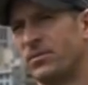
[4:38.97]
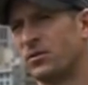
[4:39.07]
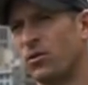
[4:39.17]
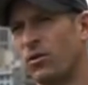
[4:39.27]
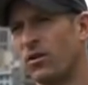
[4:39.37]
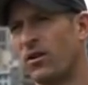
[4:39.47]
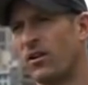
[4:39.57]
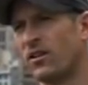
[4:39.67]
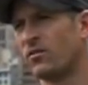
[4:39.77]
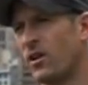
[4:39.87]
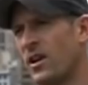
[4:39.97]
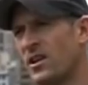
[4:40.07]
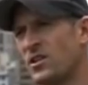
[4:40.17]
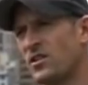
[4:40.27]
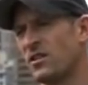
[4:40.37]
score the highest
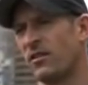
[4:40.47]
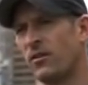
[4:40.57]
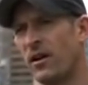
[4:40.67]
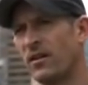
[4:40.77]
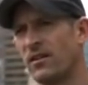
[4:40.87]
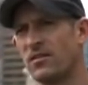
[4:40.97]
rating she's ever run.